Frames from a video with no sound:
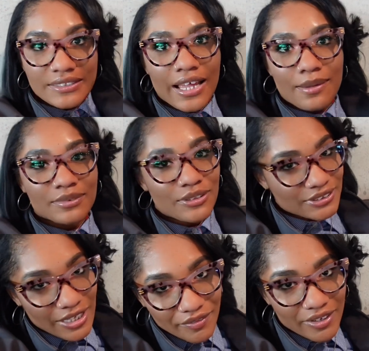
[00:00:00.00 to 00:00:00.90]
I'm so
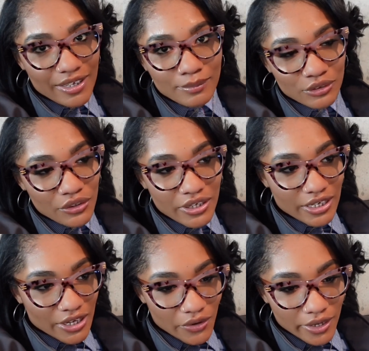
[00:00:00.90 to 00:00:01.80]
stuffy. I'm sure you can
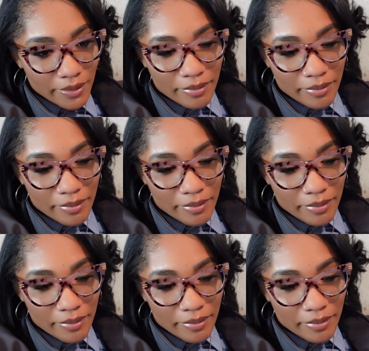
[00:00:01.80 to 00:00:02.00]
hear it.